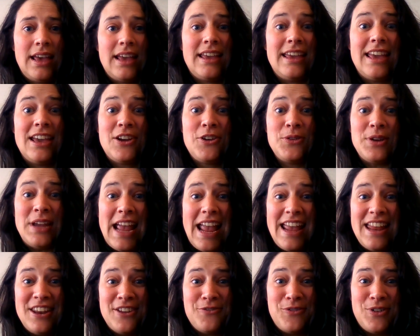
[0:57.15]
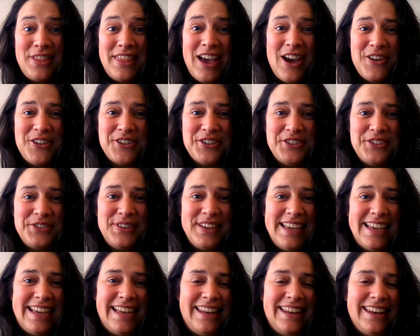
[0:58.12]
And get creative with how you're
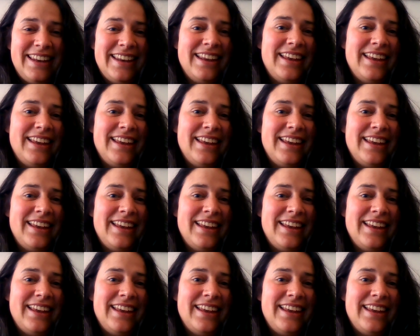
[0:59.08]
doing it.